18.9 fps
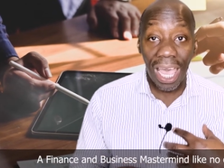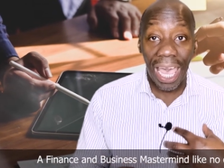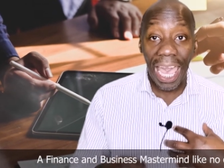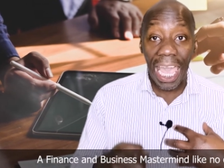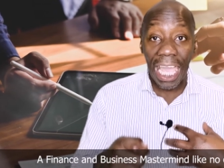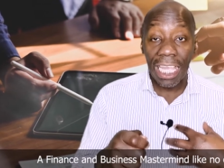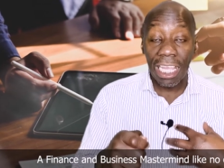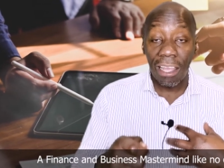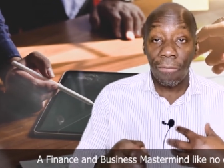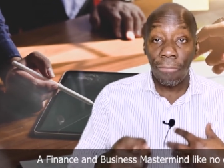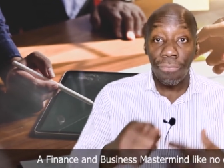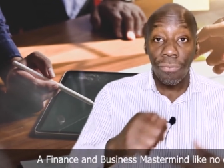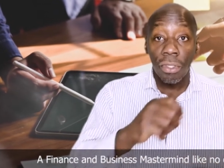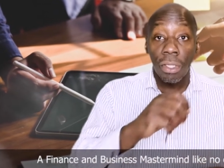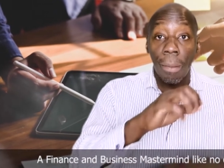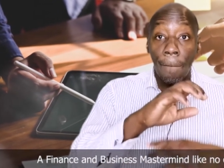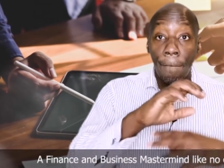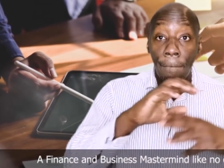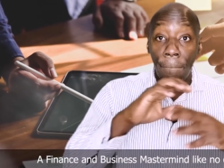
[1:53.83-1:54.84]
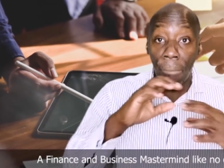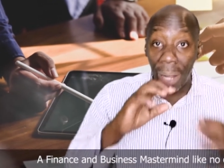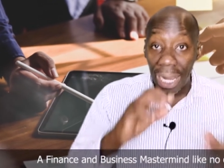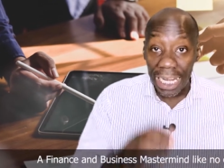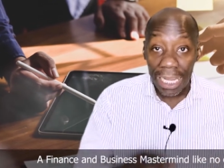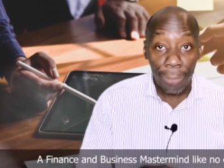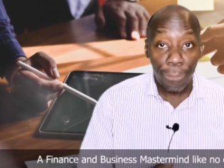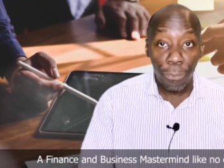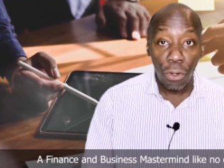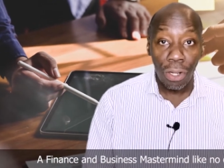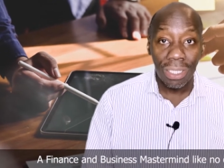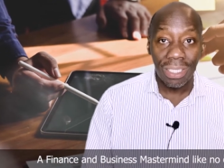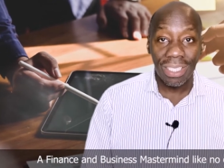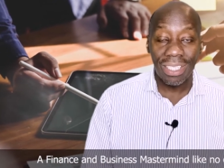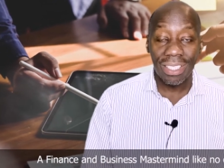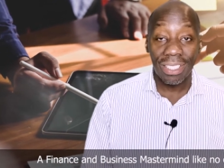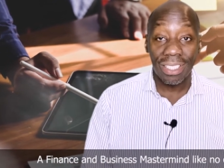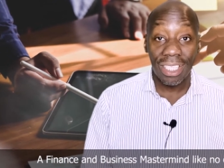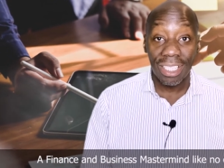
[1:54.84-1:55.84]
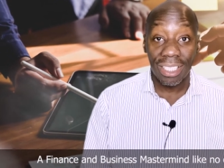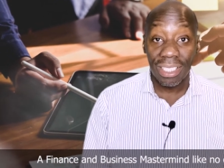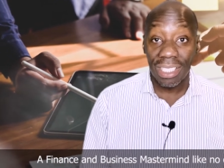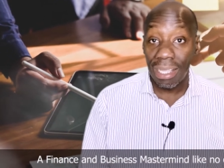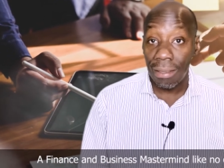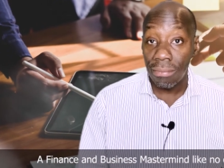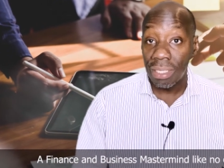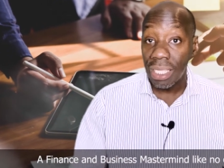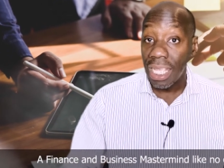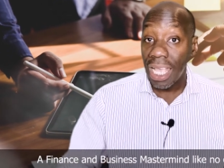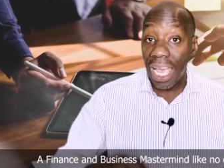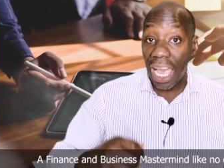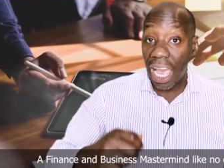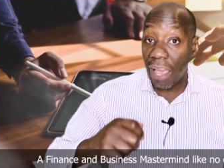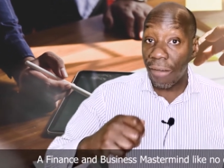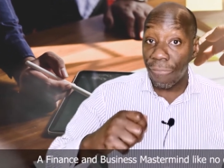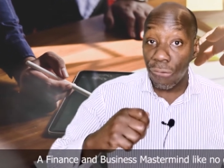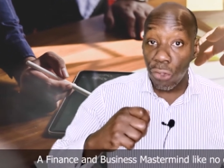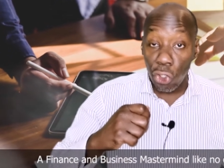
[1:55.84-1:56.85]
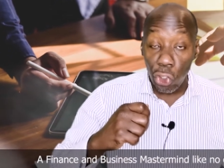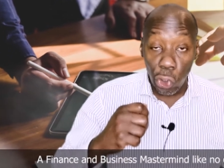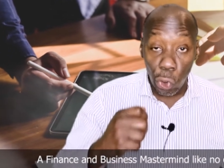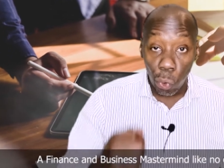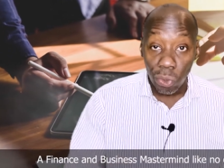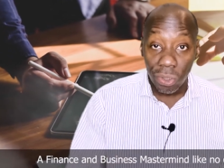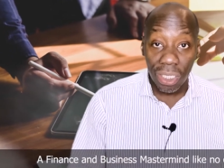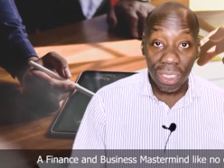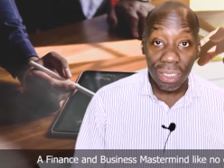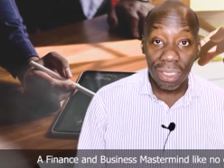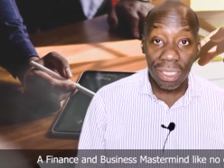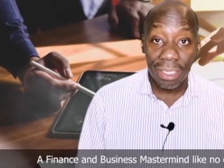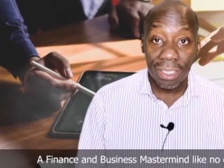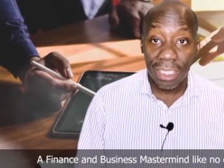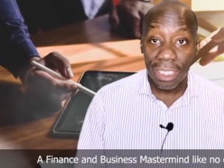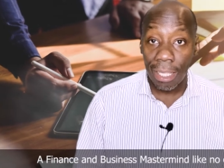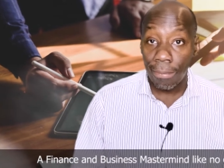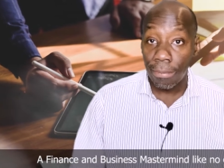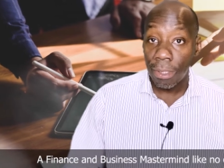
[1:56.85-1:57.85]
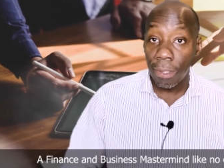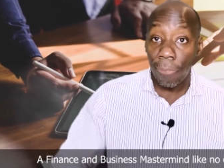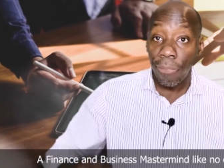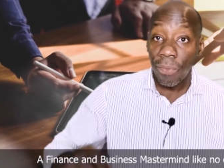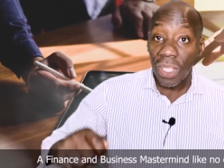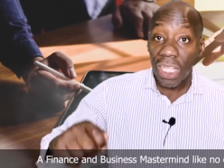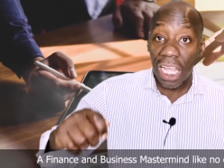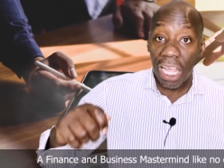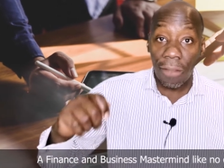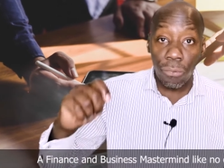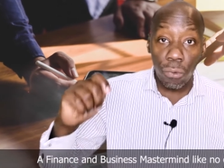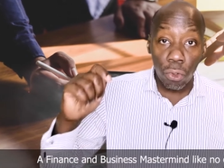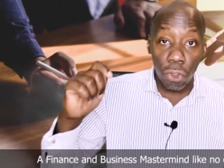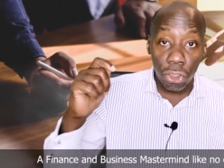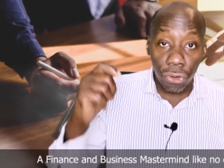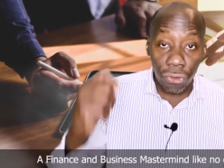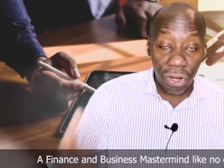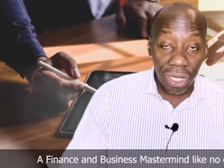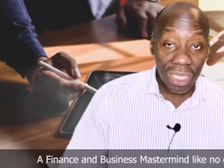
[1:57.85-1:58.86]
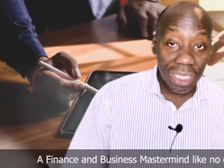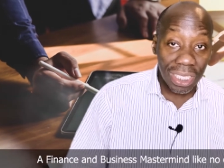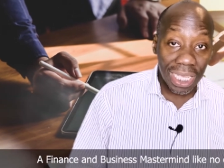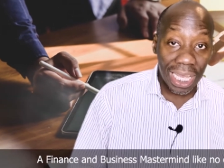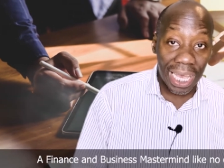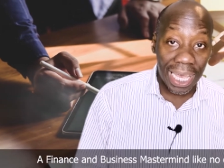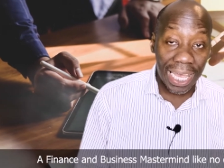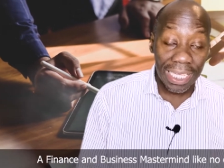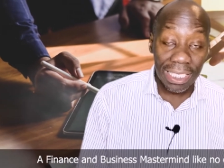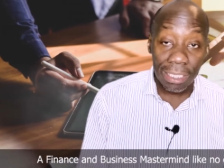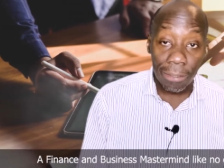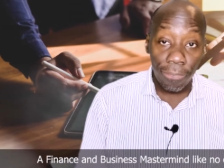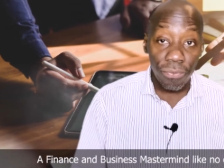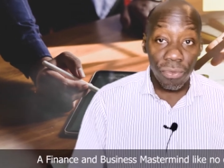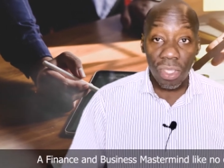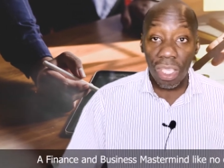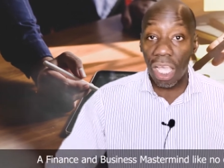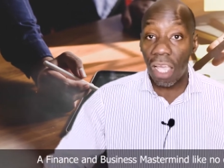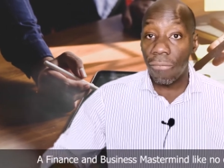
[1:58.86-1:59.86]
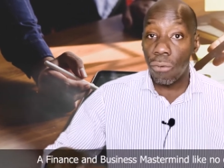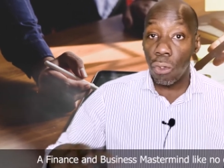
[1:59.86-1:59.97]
I have manipulated the systems. I've used the systems. I've used credit cards. I've